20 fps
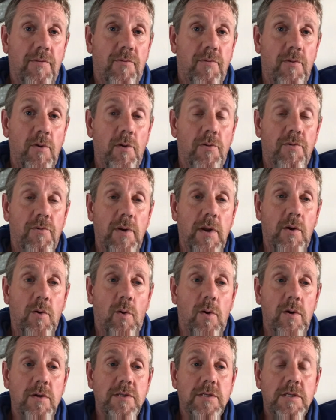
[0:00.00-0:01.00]
303
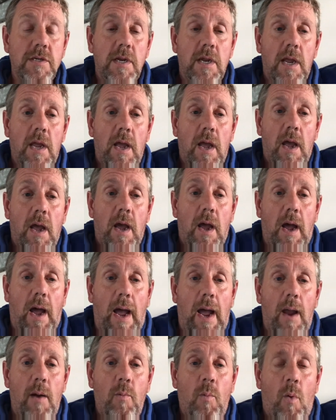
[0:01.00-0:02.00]
course,
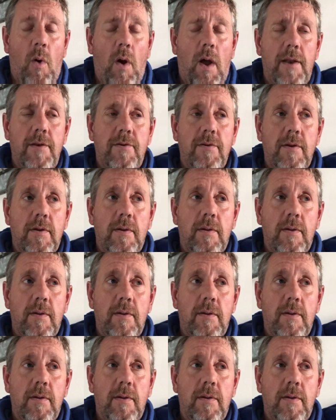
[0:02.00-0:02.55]
I want